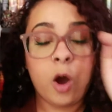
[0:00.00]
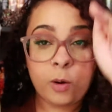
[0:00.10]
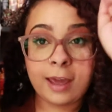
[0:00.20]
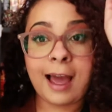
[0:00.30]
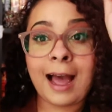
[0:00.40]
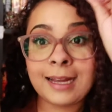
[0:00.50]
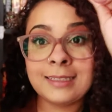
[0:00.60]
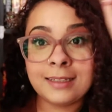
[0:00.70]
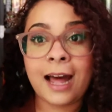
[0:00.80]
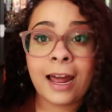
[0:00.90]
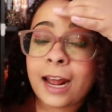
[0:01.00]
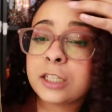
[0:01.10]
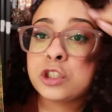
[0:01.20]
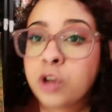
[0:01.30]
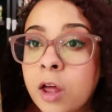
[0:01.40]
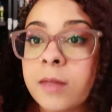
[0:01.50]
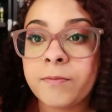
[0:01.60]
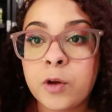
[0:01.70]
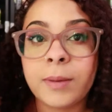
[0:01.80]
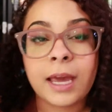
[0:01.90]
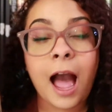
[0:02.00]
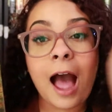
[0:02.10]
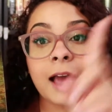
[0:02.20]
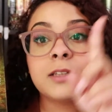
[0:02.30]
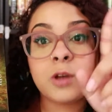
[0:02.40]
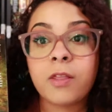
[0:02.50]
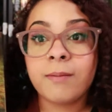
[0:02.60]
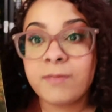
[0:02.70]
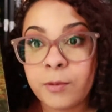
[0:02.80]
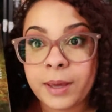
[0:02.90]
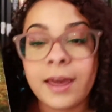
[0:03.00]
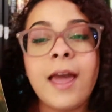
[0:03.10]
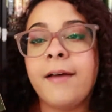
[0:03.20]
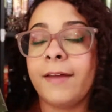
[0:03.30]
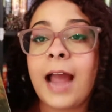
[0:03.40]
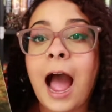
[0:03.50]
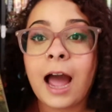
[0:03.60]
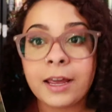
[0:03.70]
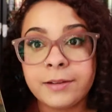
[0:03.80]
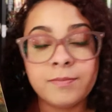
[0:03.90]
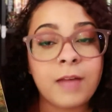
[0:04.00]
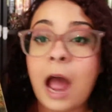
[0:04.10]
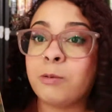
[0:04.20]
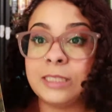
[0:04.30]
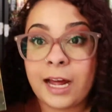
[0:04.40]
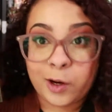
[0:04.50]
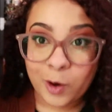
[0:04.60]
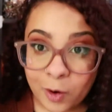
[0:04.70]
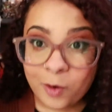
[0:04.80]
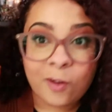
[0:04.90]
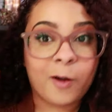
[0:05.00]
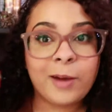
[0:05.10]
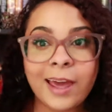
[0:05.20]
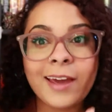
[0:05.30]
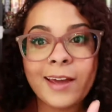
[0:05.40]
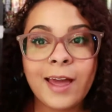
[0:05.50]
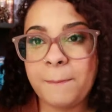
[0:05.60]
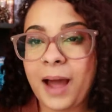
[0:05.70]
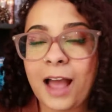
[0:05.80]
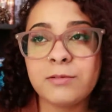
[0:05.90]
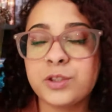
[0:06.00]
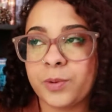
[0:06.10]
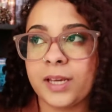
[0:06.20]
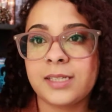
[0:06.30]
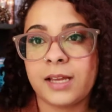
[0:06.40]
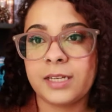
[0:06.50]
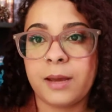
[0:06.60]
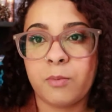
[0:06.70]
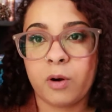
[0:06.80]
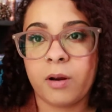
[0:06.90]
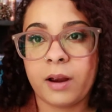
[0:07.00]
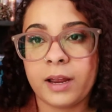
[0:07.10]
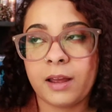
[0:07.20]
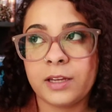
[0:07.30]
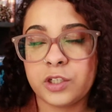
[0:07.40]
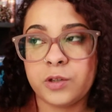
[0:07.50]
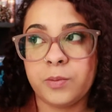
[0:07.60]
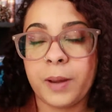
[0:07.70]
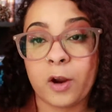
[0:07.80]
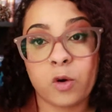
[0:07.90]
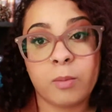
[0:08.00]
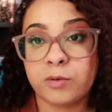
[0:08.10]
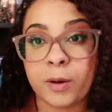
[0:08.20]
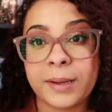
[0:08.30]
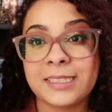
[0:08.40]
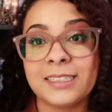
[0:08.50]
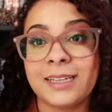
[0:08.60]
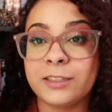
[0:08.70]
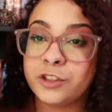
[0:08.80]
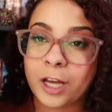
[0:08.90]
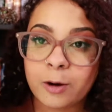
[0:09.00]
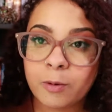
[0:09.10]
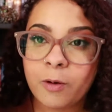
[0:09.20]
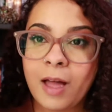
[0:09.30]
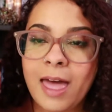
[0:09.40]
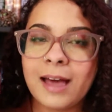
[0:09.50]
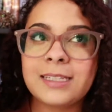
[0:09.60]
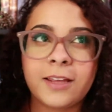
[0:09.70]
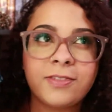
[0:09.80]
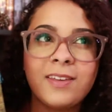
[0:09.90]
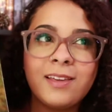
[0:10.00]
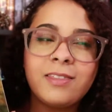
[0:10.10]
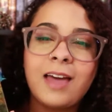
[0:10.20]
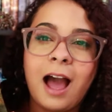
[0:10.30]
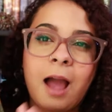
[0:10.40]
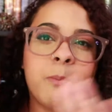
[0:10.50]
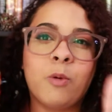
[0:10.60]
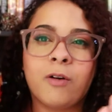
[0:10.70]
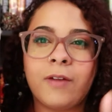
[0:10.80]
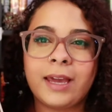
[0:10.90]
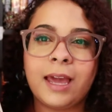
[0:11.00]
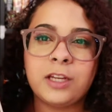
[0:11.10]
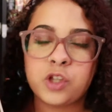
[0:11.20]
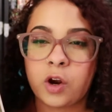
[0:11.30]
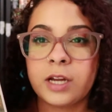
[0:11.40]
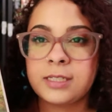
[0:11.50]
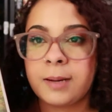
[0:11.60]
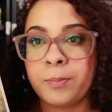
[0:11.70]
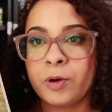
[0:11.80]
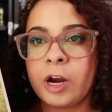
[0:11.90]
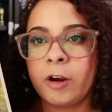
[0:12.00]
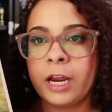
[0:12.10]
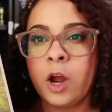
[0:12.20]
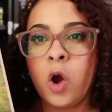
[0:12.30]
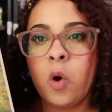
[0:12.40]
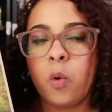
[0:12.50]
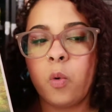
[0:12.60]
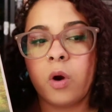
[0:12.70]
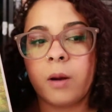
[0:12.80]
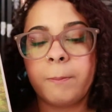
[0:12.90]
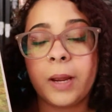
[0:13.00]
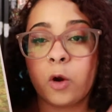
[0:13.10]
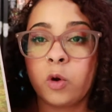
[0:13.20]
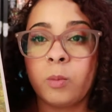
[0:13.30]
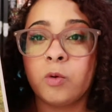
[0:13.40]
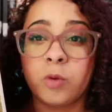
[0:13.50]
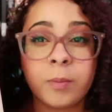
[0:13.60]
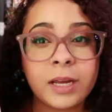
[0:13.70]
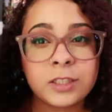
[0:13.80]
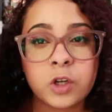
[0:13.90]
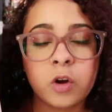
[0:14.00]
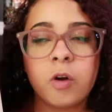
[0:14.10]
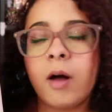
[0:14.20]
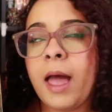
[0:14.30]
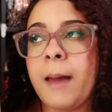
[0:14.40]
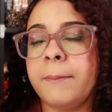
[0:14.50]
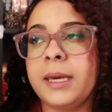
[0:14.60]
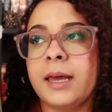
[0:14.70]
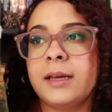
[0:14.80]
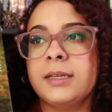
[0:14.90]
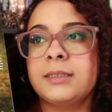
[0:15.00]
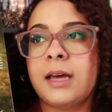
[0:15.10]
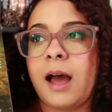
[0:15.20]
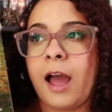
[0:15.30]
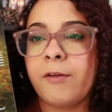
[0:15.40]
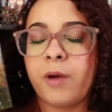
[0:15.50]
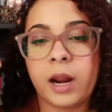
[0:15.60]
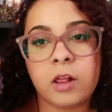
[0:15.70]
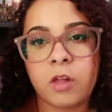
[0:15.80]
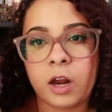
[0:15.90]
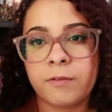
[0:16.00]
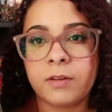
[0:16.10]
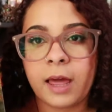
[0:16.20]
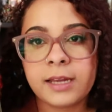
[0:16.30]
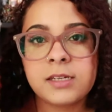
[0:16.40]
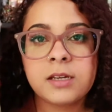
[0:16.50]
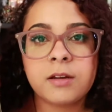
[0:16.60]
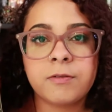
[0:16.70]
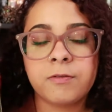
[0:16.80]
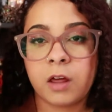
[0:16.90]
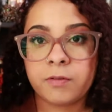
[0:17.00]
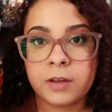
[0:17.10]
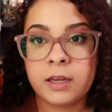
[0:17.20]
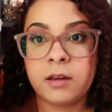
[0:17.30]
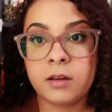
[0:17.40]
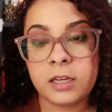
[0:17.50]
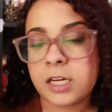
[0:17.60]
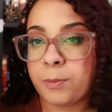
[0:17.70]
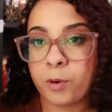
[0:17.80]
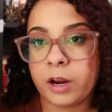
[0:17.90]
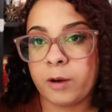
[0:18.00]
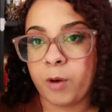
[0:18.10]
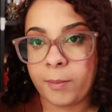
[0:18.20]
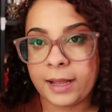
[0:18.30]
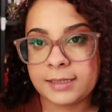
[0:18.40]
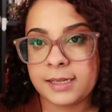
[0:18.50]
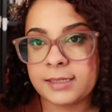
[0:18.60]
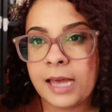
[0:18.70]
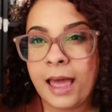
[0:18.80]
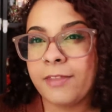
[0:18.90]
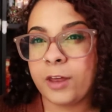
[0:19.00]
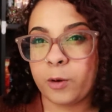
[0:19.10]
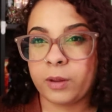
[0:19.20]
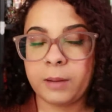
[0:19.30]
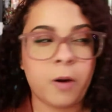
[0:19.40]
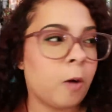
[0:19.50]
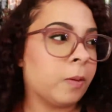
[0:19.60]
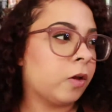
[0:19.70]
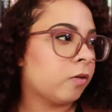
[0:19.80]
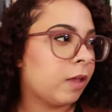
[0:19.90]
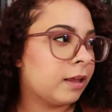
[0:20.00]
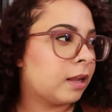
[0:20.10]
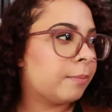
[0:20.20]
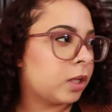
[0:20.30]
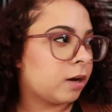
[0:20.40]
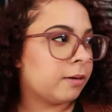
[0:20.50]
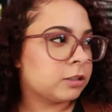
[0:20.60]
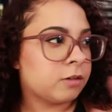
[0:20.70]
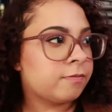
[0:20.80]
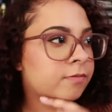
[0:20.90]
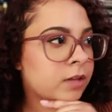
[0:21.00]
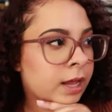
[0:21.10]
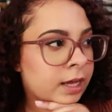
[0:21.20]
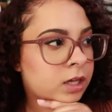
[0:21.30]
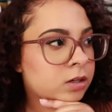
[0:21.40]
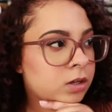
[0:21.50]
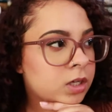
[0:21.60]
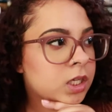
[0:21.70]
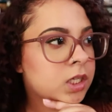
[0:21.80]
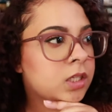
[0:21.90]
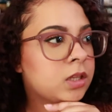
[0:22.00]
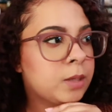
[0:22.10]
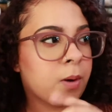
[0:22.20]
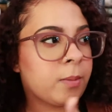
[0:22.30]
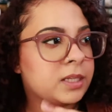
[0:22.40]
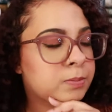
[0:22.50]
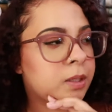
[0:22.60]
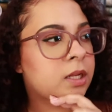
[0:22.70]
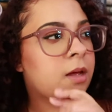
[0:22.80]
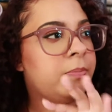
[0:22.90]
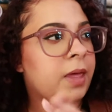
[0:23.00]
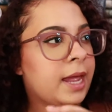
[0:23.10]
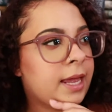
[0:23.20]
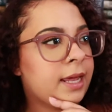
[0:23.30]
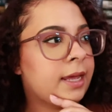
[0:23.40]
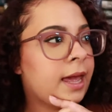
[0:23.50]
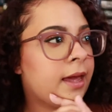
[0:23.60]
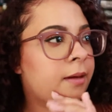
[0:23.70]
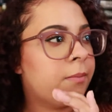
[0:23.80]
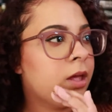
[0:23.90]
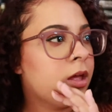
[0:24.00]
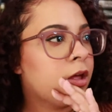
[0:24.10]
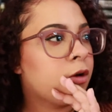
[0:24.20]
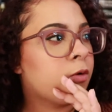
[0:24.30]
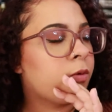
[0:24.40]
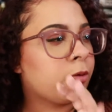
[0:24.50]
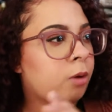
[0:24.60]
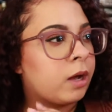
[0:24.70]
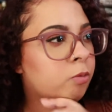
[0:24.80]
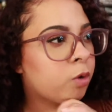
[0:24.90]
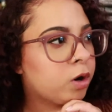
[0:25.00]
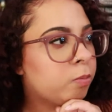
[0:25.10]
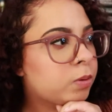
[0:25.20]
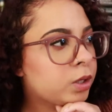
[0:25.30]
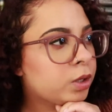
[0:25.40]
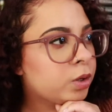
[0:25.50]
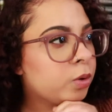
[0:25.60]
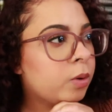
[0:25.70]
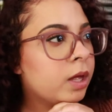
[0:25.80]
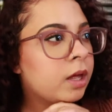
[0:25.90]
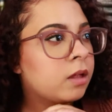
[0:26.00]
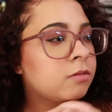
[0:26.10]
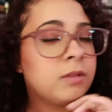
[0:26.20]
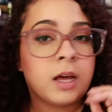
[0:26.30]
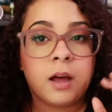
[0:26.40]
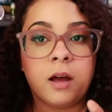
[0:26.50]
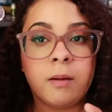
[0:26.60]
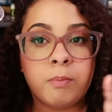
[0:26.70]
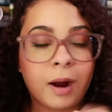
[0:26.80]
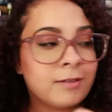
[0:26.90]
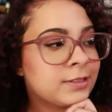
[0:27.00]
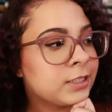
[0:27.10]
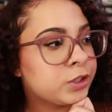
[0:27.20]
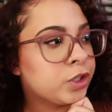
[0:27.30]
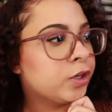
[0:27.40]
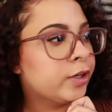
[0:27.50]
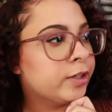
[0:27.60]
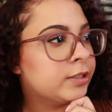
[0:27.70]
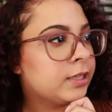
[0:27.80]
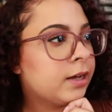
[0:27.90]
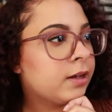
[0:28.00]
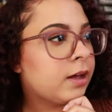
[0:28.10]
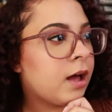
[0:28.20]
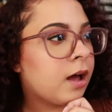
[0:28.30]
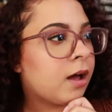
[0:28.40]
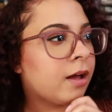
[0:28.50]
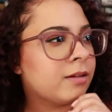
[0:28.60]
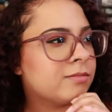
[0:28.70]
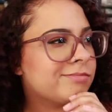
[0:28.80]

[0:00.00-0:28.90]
okay I did that and I saw them filming I saw them filming like I I was that girl okay but I'm just really excited to get more into paranormal romances in general because I think that I'm more of like a dark contemporary or paranormal romance girl because I read a lot of light fluffy contemporary romances that are really popular like let me look at my shelf. like the romance book club the hating game Red, White, and Royal Blue, the Brown Sisters, uh,